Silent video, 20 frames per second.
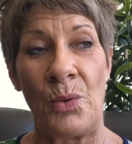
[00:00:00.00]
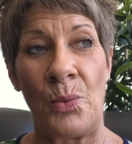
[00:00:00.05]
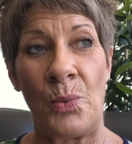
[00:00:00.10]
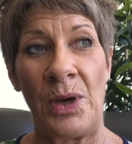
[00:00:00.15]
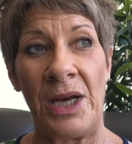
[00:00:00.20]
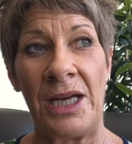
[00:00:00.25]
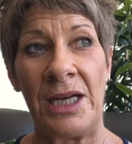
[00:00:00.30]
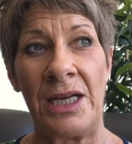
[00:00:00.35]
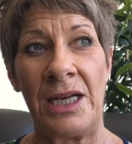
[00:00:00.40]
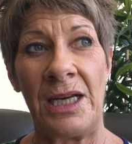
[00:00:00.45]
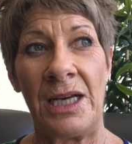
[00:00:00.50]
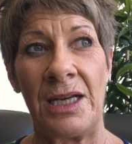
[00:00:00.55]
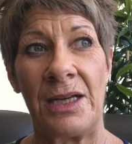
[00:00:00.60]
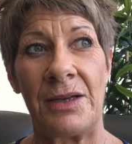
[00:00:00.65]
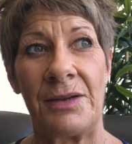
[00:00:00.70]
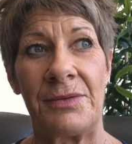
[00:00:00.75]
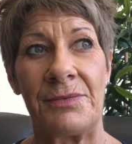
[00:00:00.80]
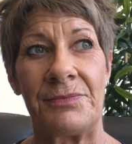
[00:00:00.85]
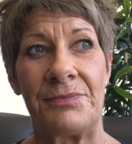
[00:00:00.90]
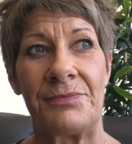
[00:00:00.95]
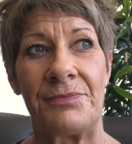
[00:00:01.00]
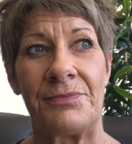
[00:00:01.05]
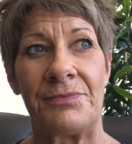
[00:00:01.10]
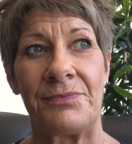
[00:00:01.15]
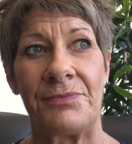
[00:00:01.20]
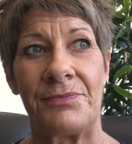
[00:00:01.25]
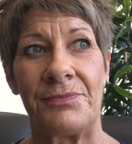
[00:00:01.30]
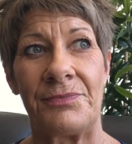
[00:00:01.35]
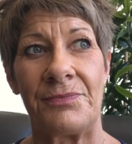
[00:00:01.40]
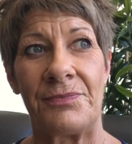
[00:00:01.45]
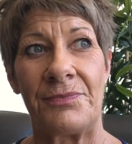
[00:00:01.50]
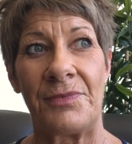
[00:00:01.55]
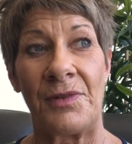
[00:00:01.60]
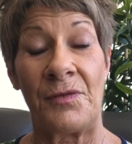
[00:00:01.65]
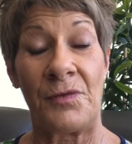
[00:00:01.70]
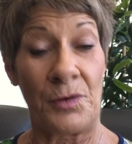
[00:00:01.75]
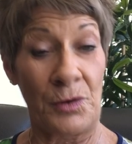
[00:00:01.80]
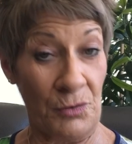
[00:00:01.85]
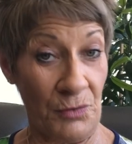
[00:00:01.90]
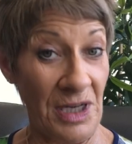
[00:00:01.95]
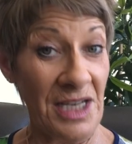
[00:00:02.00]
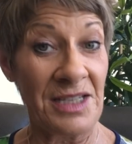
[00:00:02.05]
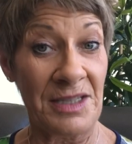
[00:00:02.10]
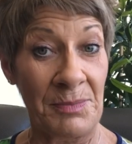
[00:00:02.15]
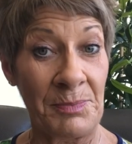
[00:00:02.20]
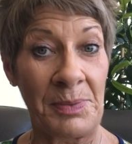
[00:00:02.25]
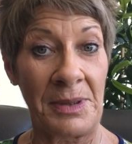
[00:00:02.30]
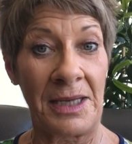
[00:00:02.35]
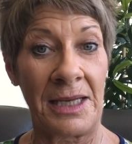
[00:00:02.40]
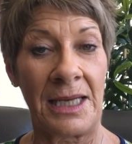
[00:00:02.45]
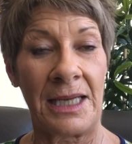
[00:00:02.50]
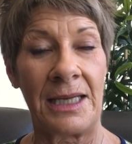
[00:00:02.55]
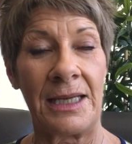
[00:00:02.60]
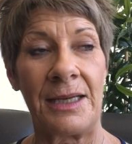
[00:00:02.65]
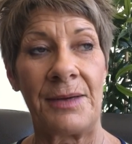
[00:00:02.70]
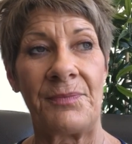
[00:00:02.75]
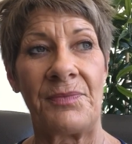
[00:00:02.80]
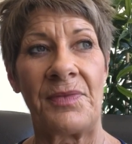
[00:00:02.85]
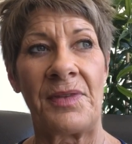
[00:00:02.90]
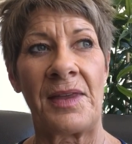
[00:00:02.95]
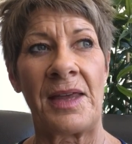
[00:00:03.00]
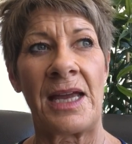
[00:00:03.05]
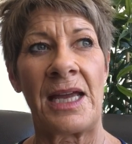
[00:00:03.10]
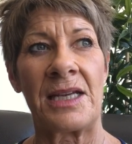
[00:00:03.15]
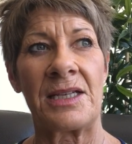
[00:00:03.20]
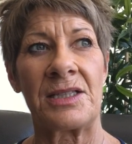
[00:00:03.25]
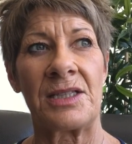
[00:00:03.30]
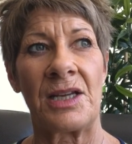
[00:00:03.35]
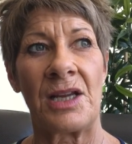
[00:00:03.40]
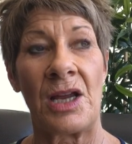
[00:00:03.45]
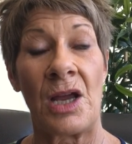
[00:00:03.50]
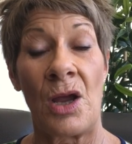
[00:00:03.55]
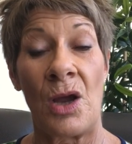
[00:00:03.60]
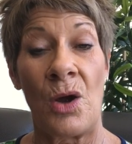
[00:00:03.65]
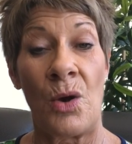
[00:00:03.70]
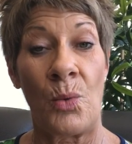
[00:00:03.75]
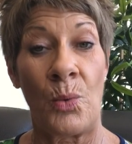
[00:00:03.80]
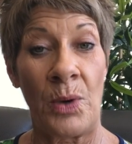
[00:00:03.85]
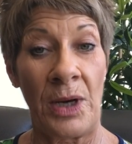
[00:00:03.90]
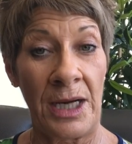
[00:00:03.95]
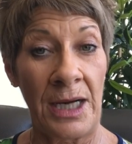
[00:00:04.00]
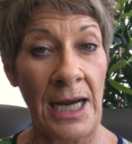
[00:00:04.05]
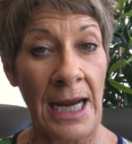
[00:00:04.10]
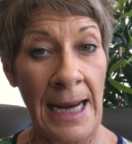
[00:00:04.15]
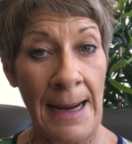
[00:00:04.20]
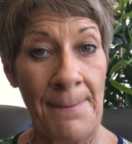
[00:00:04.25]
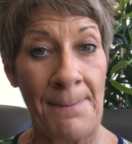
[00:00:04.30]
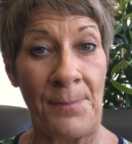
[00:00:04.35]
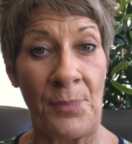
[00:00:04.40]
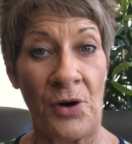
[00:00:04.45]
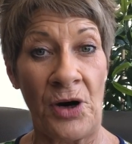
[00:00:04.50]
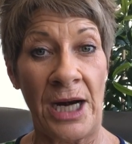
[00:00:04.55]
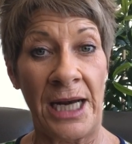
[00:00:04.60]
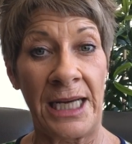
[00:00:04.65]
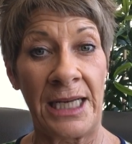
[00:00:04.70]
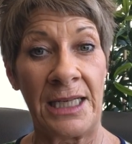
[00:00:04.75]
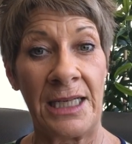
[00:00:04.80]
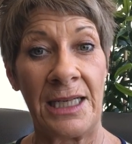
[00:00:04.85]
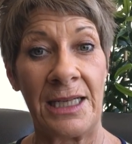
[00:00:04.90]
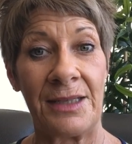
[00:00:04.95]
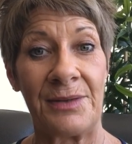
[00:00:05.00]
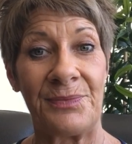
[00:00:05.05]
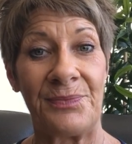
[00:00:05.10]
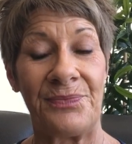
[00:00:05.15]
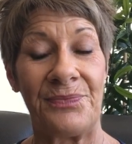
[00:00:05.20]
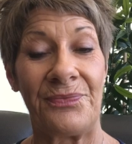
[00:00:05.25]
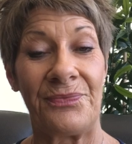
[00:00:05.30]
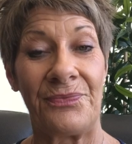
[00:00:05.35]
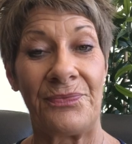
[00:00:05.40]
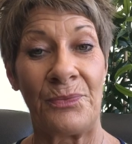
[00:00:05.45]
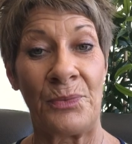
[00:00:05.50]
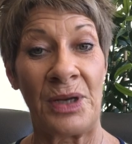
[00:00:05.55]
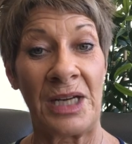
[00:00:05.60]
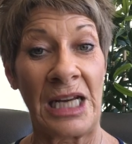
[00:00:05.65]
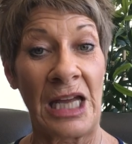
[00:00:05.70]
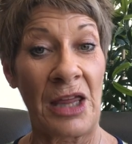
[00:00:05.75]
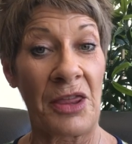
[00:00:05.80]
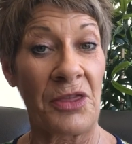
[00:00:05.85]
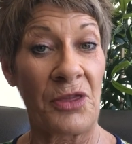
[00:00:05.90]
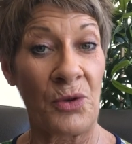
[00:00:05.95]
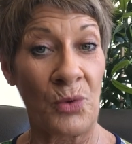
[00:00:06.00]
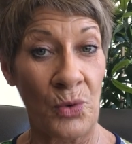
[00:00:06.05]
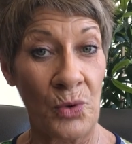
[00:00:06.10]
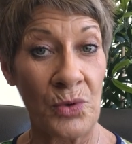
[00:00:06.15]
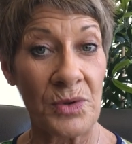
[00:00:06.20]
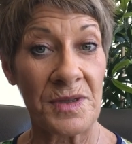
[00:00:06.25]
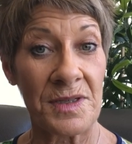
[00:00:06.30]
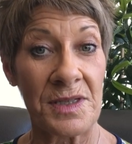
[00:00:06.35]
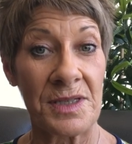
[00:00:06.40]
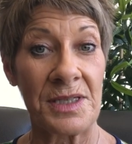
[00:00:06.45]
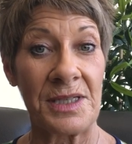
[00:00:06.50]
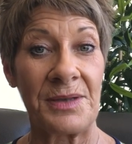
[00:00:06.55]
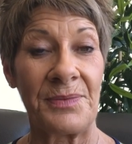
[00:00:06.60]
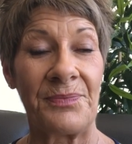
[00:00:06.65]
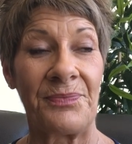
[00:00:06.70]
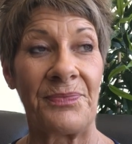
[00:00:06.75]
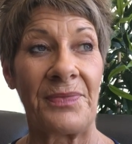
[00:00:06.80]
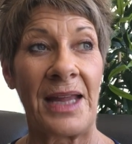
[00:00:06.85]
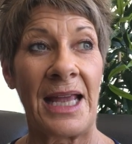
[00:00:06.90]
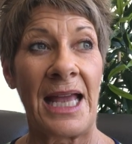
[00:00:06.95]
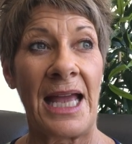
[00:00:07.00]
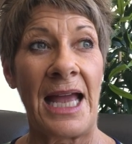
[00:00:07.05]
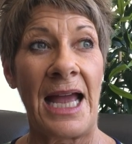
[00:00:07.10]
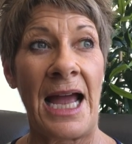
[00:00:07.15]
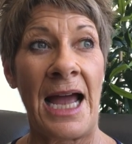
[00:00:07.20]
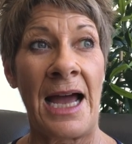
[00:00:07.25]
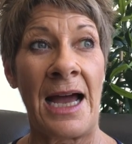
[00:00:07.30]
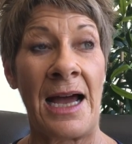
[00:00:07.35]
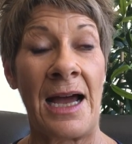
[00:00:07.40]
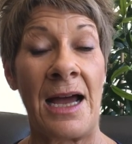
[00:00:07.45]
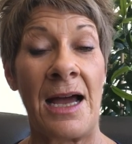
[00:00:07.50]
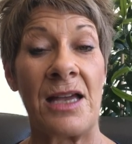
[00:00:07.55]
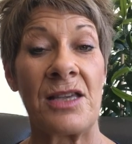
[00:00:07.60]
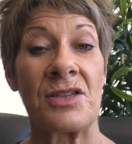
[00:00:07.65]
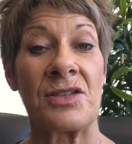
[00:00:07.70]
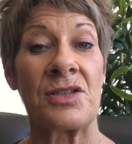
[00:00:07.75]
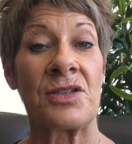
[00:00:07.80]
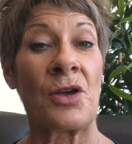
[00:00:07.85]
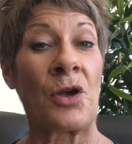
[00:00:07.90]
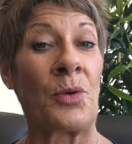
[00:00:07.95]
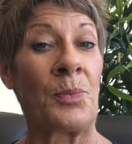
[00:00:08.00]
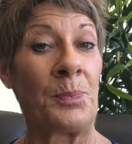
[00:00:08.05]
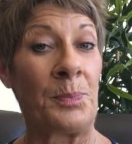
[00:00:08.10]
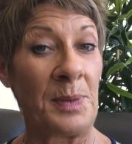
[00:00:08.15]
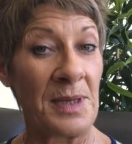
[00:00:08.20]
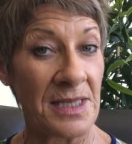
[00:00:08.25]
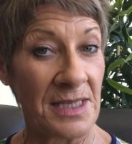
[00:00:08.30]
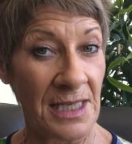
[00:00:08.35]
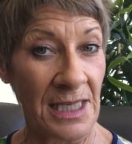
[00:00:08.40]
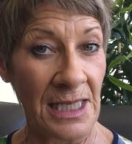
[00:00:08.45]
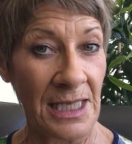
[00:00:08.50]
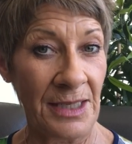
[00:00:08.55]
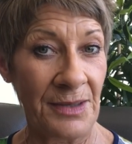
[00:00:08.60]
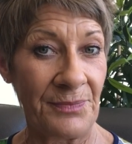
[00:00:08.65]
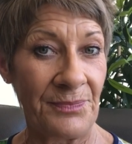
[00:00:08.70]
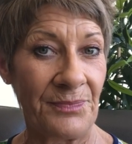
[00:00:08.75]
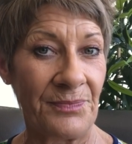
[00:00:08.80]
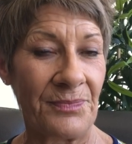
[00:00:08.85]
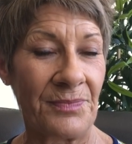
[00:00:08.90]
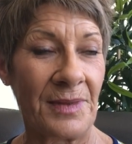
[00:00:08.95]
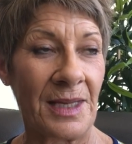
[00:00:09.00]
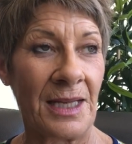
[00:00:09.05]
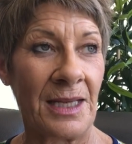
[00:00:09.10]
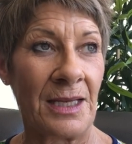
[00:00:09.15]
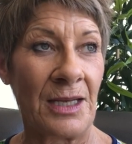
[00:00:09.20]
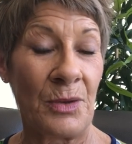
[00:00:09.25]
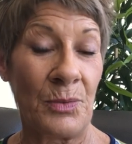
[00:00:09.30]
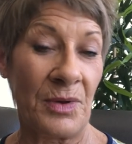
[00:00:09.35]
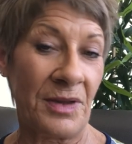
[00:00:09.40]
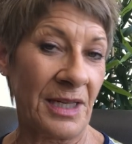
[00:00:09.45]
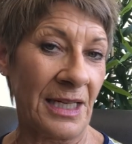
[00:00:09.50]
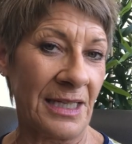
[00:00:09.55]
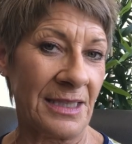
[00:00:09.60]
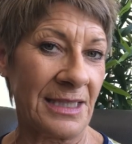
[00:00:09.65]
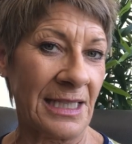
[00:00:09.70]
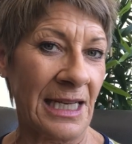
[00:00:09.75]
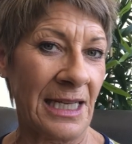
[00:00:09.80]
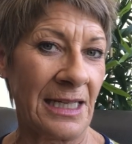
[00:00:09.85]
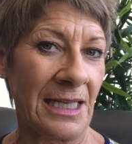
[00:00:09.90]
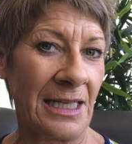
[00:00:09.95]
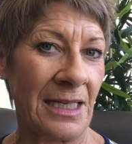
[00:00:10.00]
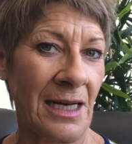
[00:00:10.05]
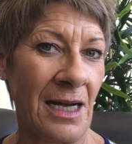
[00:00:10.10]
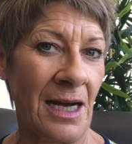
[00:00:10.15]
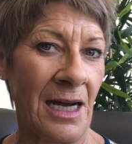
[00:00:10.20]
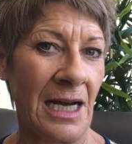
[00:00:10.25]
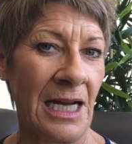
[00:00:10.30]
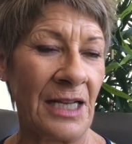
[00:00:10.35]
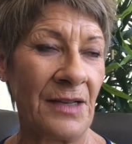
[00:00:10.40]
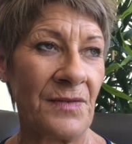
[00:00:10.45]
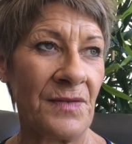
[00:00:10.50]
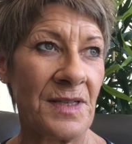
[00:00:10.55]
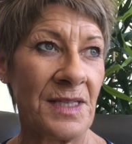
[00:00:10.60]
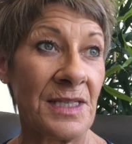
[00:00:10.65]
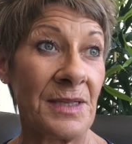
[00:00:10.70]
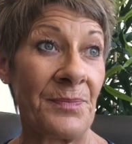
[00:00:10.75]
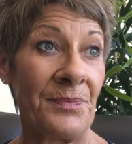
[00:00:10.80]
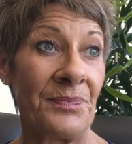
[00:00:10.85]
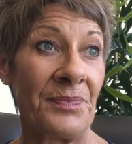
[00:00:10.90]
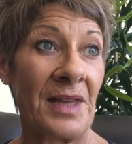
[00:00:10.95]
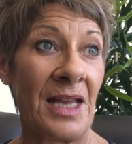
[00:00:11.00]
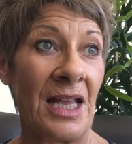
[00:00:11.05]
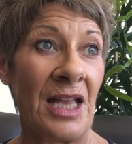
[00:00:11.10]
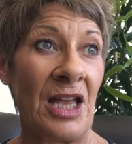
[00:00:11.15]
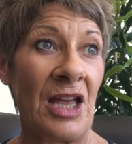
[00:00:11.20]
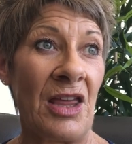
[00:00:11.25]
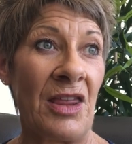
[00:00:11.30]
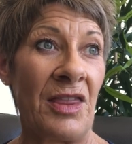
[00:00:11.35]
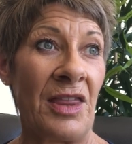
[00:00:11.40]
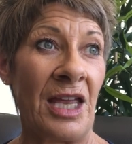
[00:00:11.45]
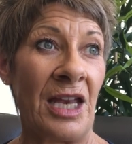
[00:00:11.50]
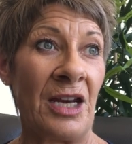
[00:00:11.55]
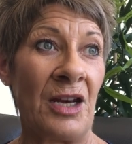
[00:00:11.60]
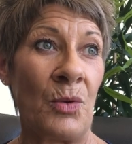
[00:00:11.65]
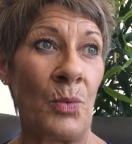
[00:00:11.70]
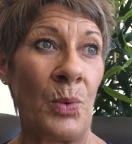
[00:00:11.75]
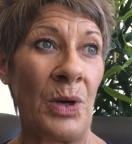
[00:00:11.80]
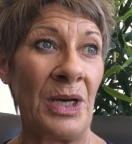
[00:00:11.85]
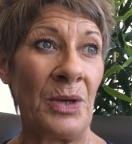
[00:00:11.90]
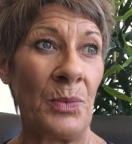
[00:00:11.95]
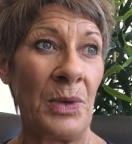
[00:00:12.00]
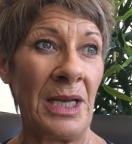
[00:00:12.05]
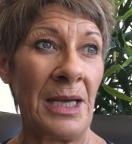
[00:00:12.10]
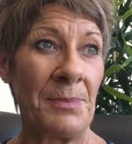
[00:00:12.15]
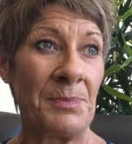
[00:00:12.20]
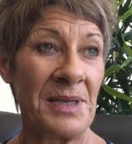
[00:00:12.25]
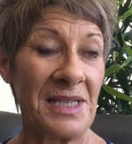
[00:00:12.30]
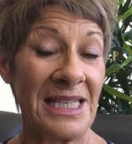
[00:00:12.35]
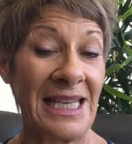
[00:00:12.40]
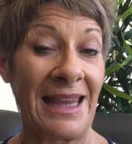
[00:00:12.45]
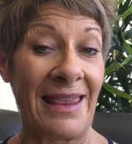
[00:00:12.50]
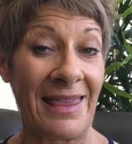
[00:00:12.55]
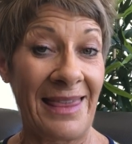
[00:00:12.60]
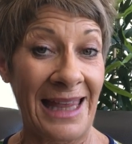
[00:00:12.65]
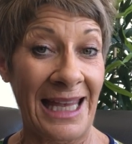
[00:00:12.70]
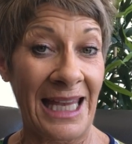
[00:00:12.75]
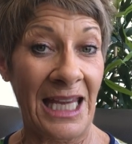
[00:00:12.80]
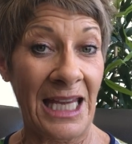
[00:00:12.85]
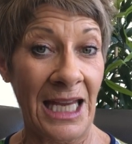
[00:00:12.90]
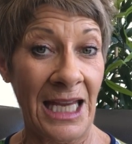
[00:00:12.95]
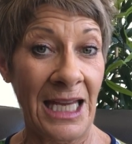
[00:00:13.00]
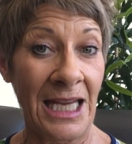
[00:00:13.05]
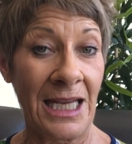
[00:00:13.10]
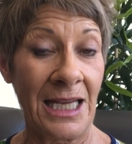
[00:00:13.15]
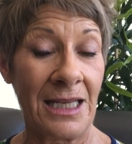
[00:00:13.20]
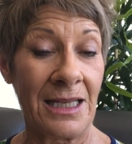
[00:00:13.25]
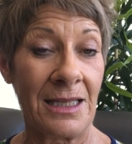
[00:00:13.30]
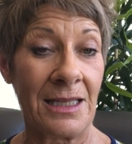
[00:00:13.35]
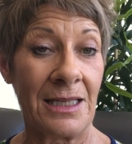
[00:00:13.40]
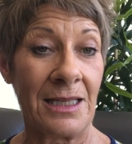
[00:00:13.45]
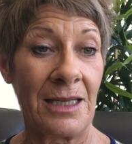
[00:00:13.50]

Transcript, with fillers: When, for the reason being that when our brain, when our thoughts are so busy with our daily lives, then when we are busy thinking,